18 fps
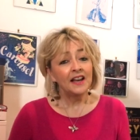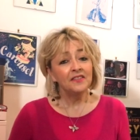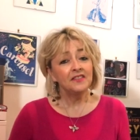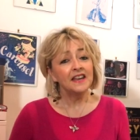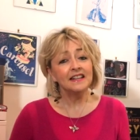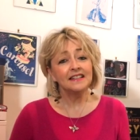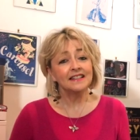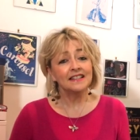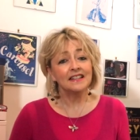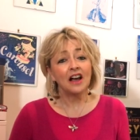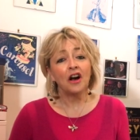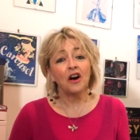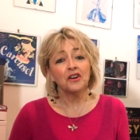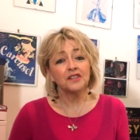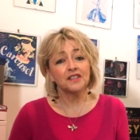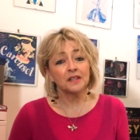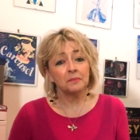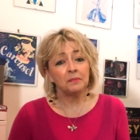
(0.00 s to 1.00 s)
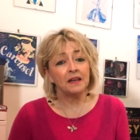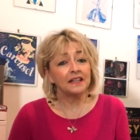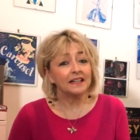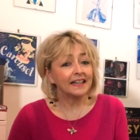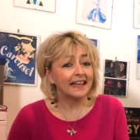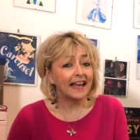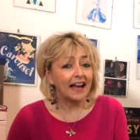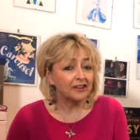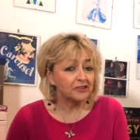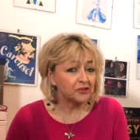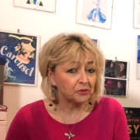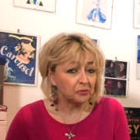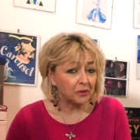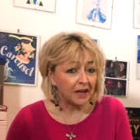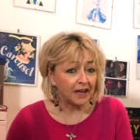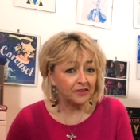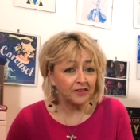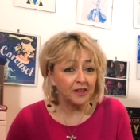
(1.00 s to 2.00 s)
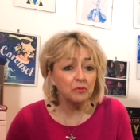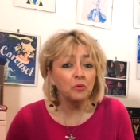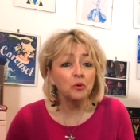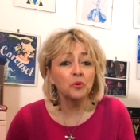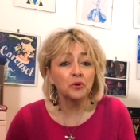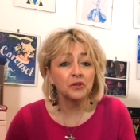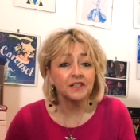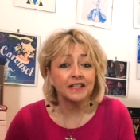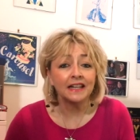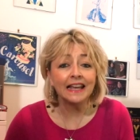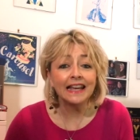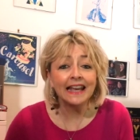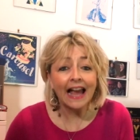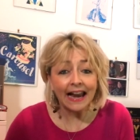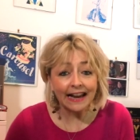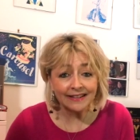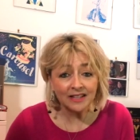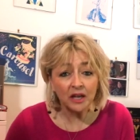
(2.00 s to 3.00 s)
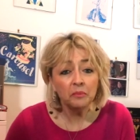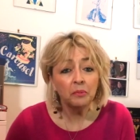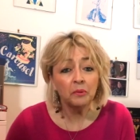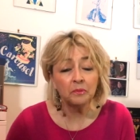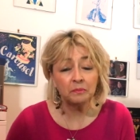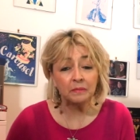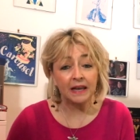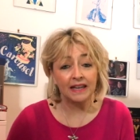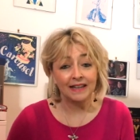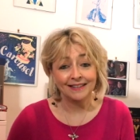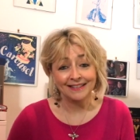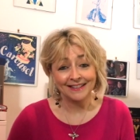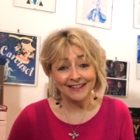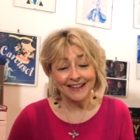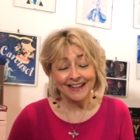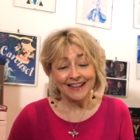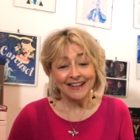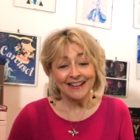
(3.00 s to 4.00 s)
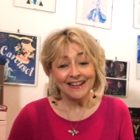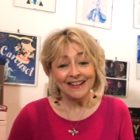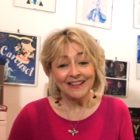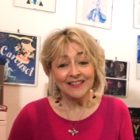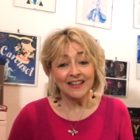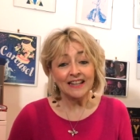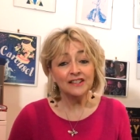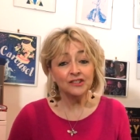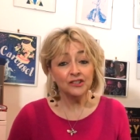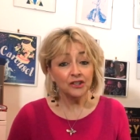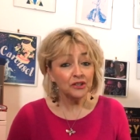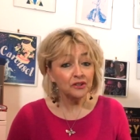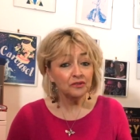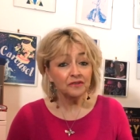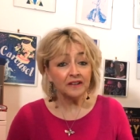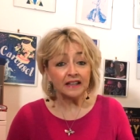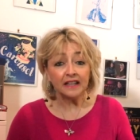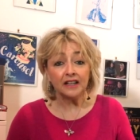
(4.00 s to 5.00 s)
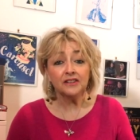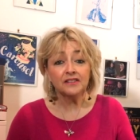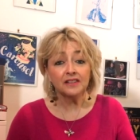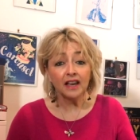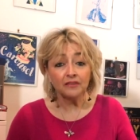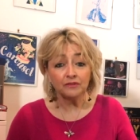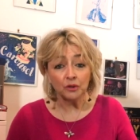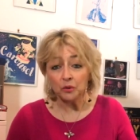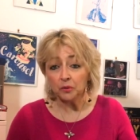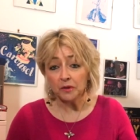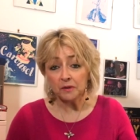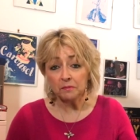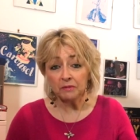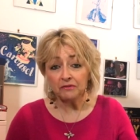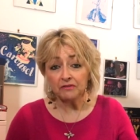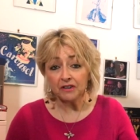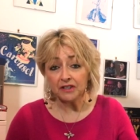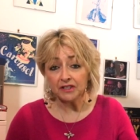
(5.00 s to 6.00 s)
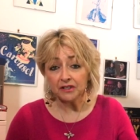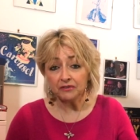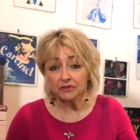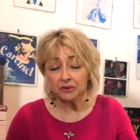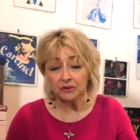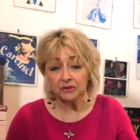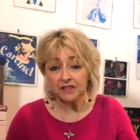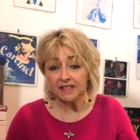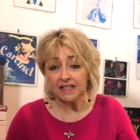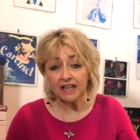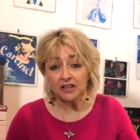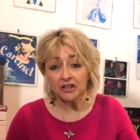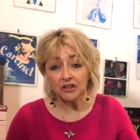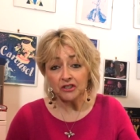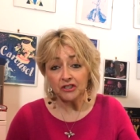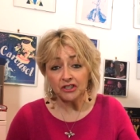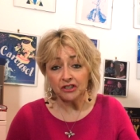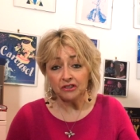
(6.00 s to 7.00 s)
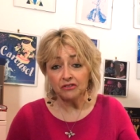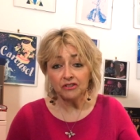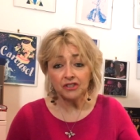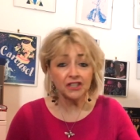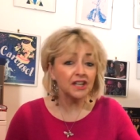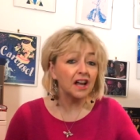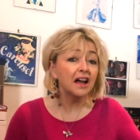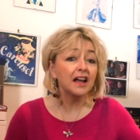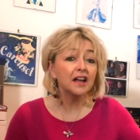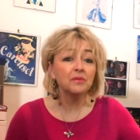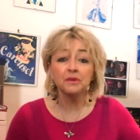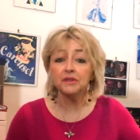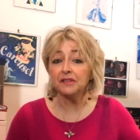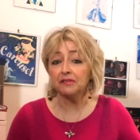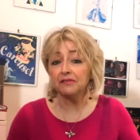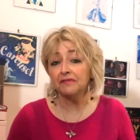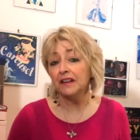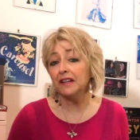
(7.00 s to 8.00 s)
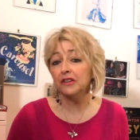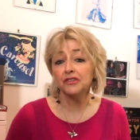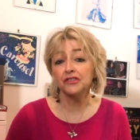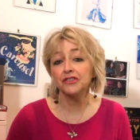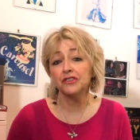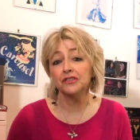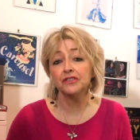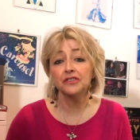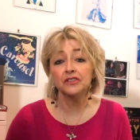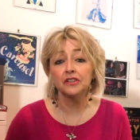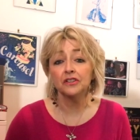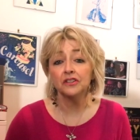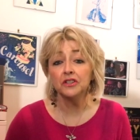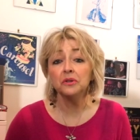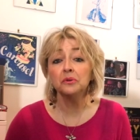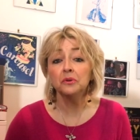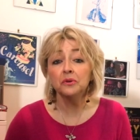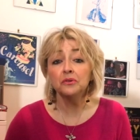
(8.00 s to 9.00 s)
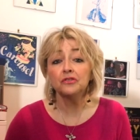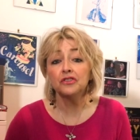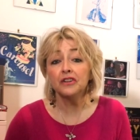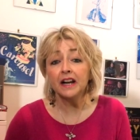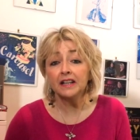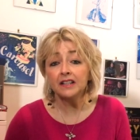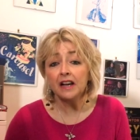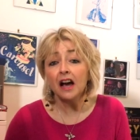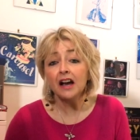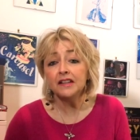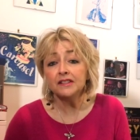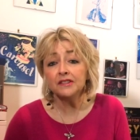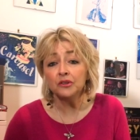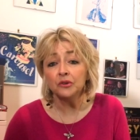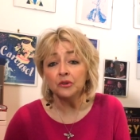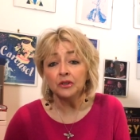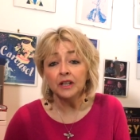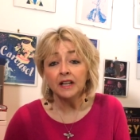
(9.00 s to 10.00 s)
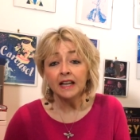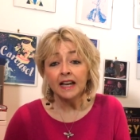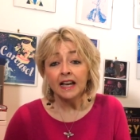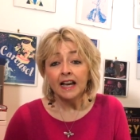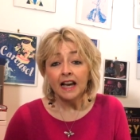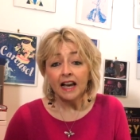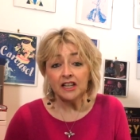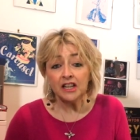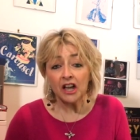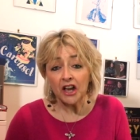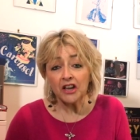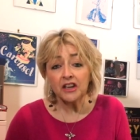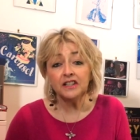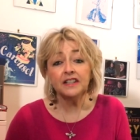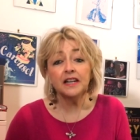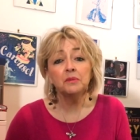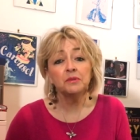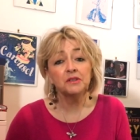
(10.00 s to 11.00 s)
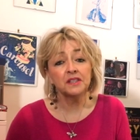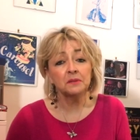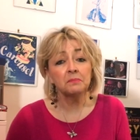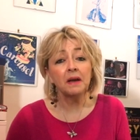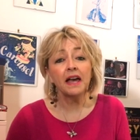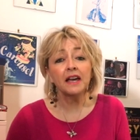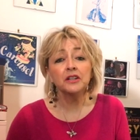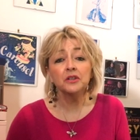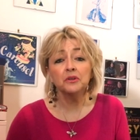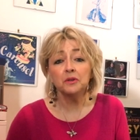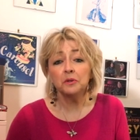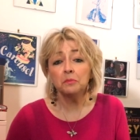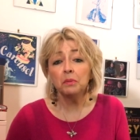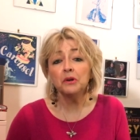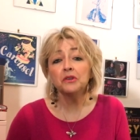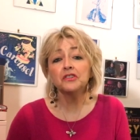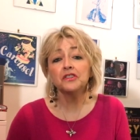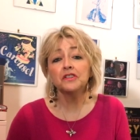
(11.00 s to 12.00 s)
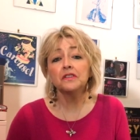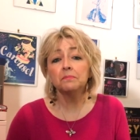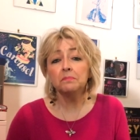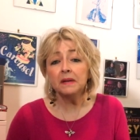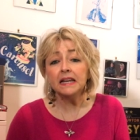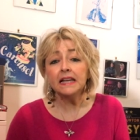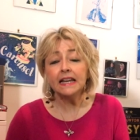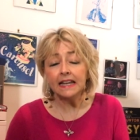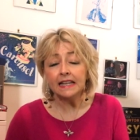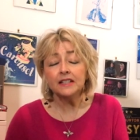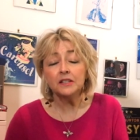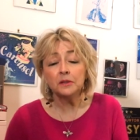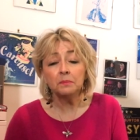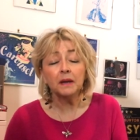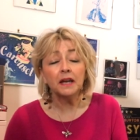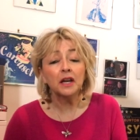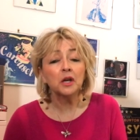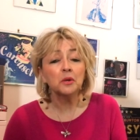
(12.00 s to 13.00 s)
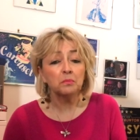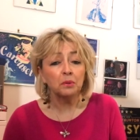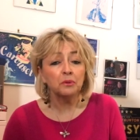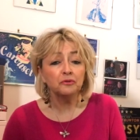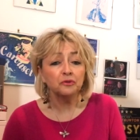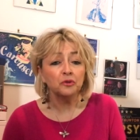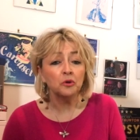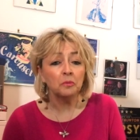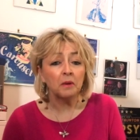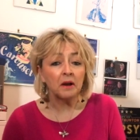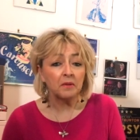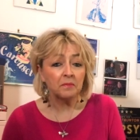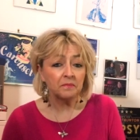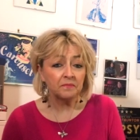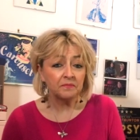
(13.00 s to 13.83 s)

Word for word: "They didn't ask me in a casual way, they walked in and ganged up on me." These two fellows have always been very difficult to say no to. Cy was a fellow student at New Utrecht High School, and Ernie was the man who had pushed me into being a performer.